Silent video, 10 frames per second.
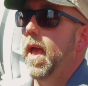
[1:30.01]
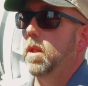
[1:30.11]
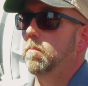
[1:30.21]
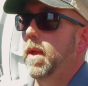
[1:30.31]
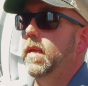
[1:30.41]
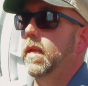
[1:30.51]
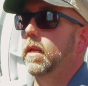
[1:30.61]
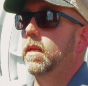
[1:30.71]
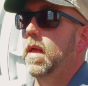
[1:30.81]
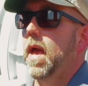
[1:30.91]
and make
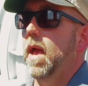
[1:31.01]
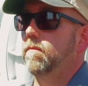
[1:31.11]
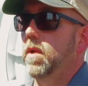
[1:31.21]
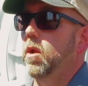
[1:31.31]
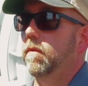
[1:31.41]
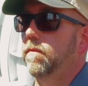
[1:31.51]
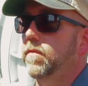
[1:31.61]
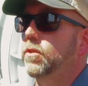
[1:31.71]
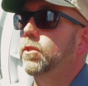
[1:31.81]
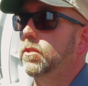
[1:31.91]
it a very
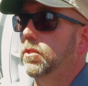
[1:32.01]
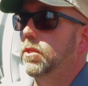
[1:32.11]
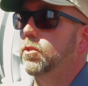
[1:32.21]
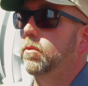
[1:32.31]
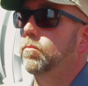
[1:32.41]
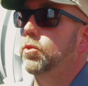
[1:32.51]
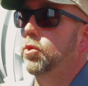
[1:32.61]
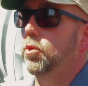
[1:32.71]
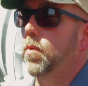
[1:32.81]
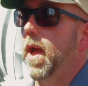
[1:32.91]
efficient system to
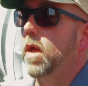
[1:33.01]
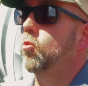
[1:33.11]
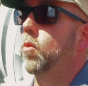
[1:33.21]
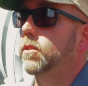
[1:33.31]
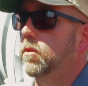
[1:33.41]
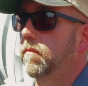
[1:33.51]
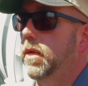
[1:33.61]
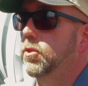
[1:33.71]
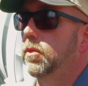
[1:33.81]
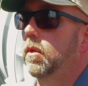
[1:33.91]
do hydro
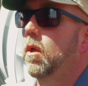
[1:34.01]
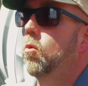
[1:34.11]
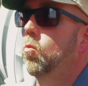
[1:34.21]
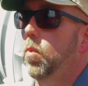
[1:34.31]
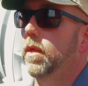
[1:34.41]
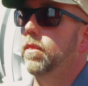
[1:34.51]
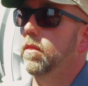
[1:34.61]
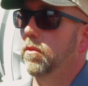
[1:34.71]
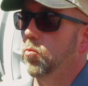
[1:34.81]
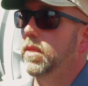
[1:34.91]
excavation with
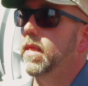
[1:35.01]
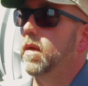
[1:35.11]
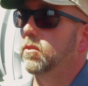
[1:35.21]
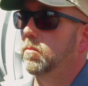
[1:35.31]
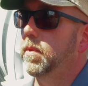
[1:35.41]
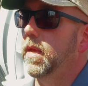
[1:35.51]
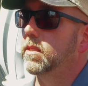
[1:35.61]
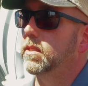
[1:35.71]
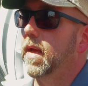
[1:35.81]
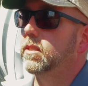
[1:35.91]
the 3,000
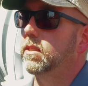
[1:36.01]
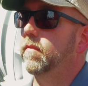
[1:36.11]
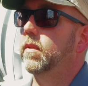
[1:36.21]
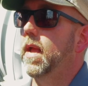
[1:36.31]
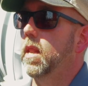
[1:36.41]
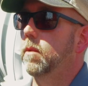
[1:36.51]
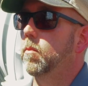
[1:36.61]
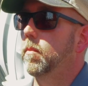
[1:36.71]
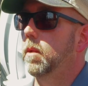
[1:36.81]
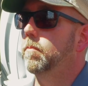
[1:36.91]
PSI seven gallon
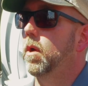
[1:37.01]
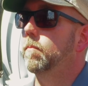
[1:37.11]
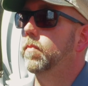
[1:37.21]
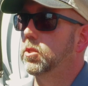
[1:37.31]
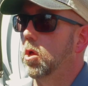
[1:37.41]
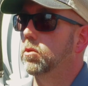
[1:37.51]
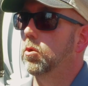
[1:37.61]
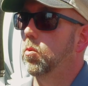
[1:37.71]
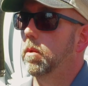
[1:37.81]
per minute pump that's also